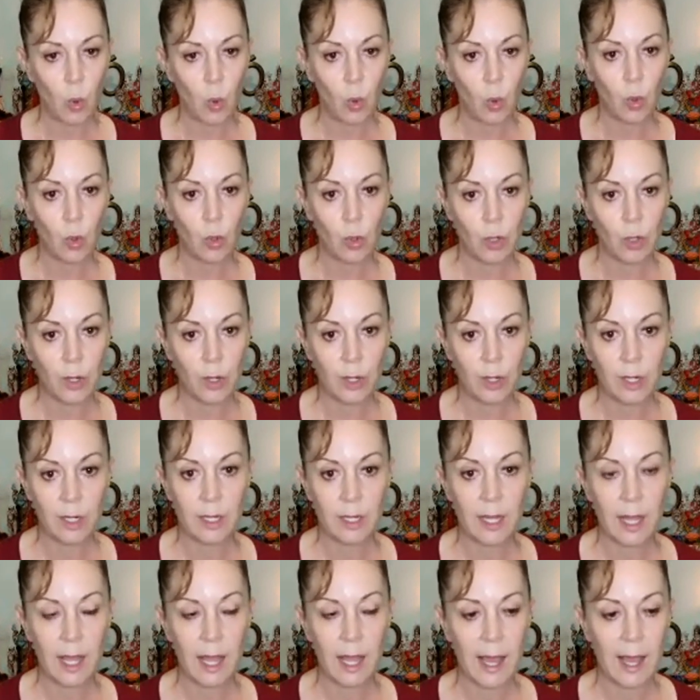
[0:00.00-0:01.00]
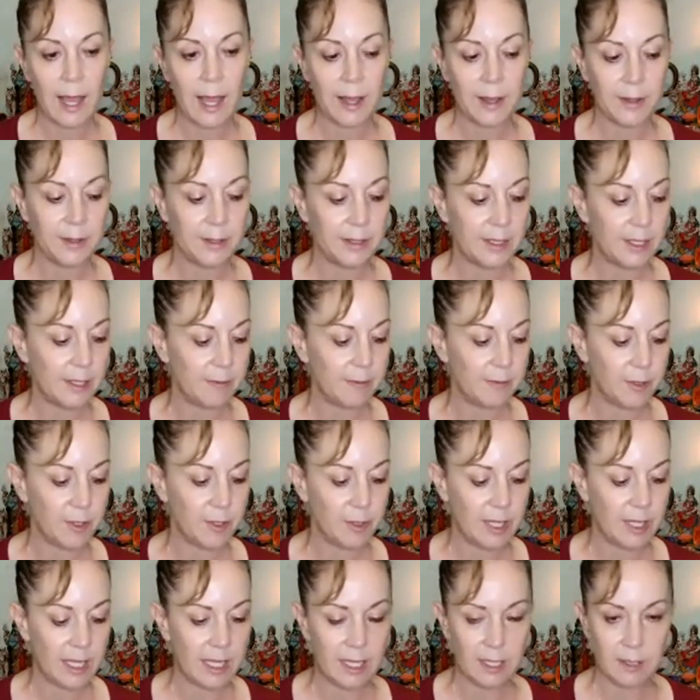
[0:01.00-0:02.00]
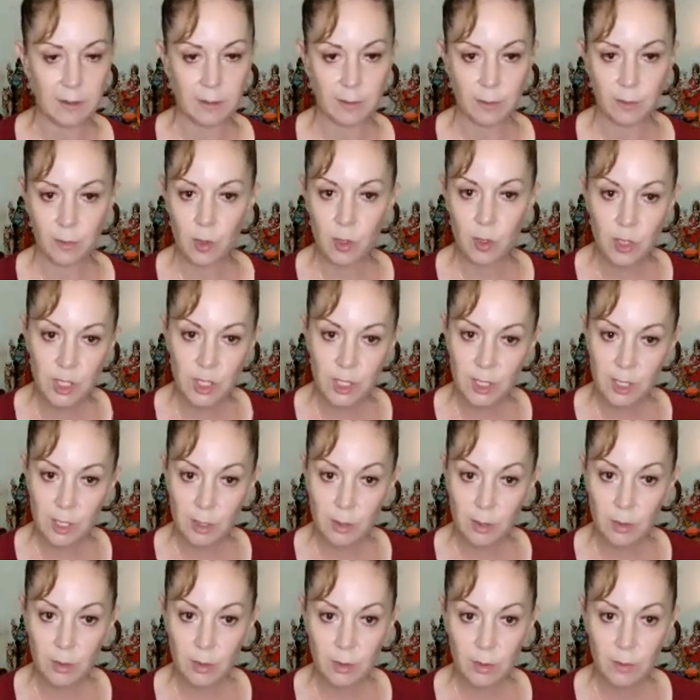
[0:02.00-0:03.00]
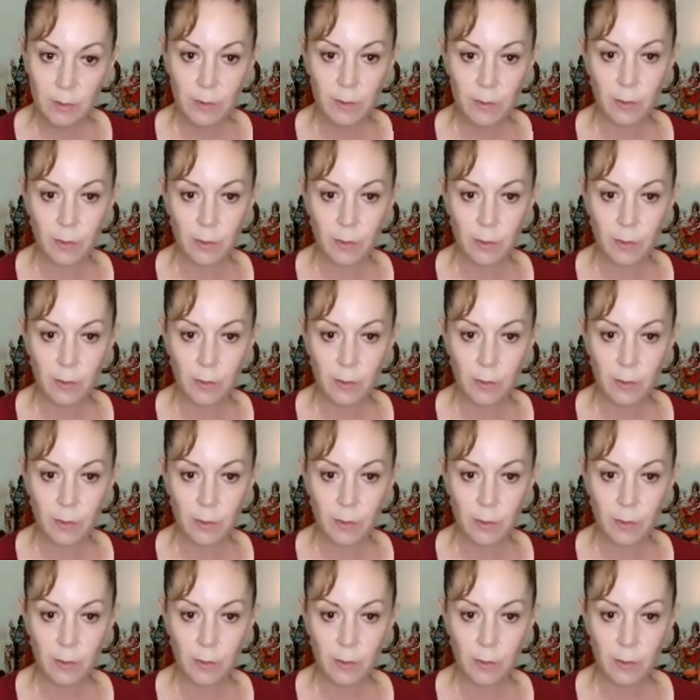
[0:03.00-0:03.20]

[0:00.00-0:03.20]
or if you need a cushion